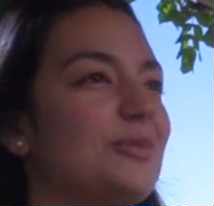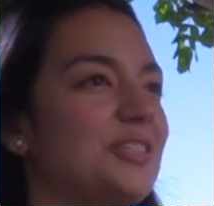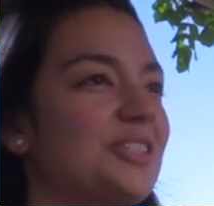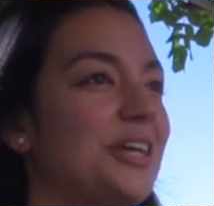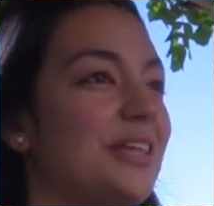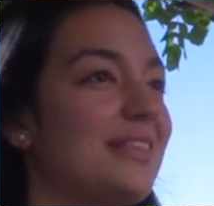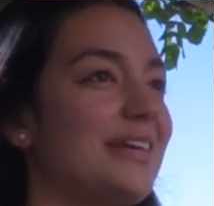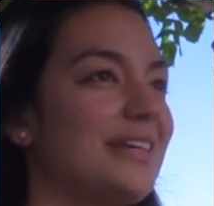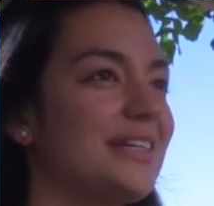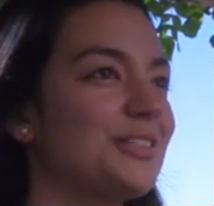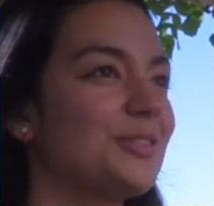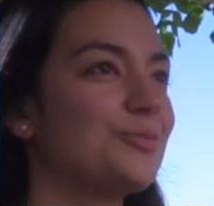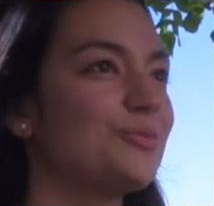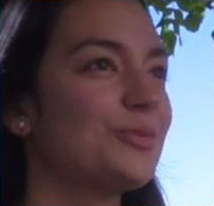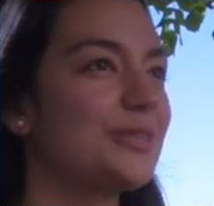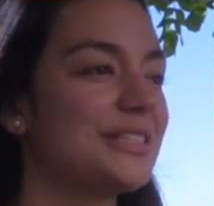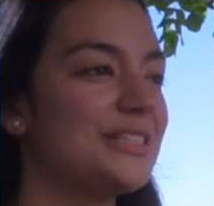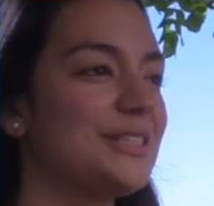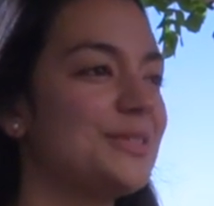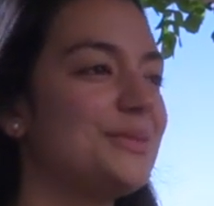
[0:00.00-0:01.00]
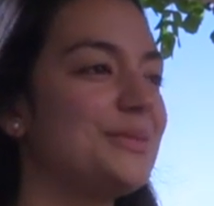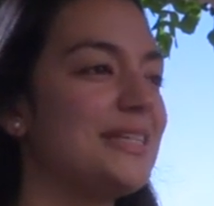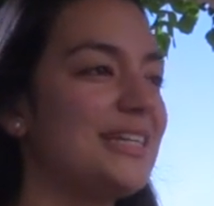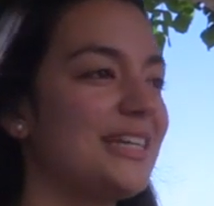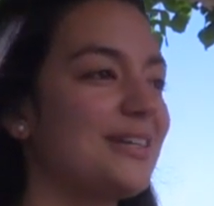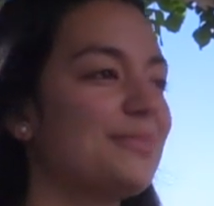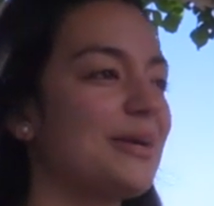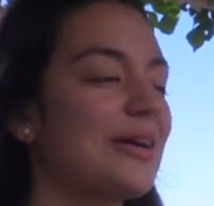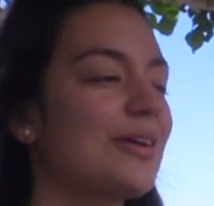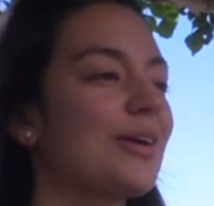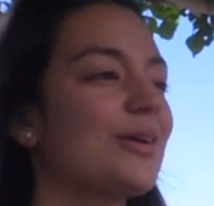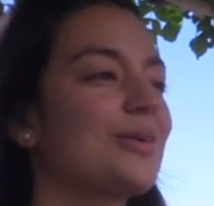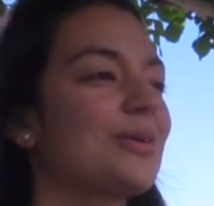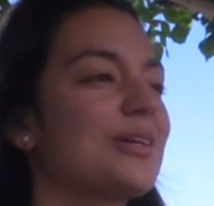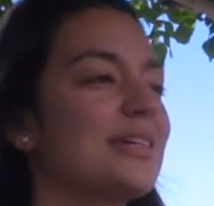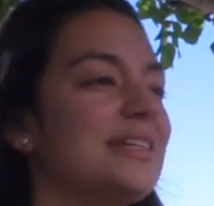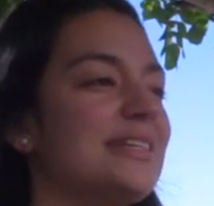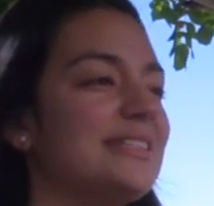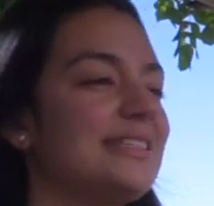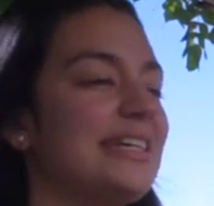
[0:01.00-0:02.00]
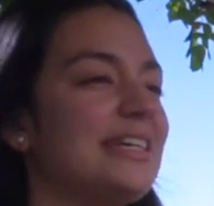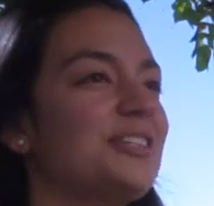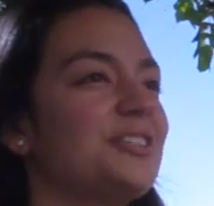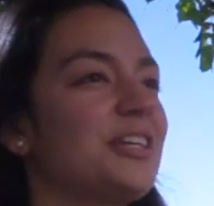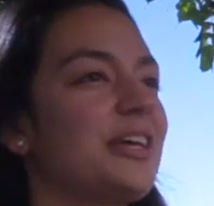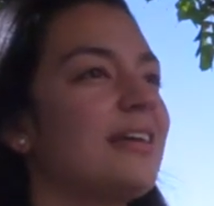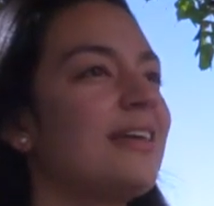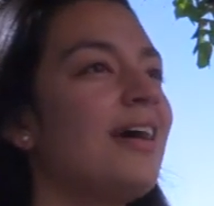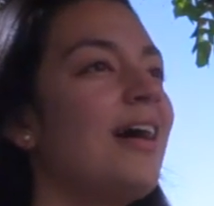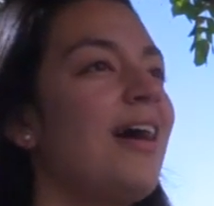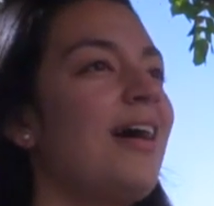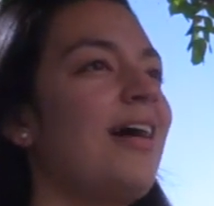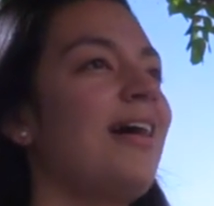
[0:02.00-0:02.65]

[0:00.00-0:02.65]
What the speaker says: which I think is really unique about our organization.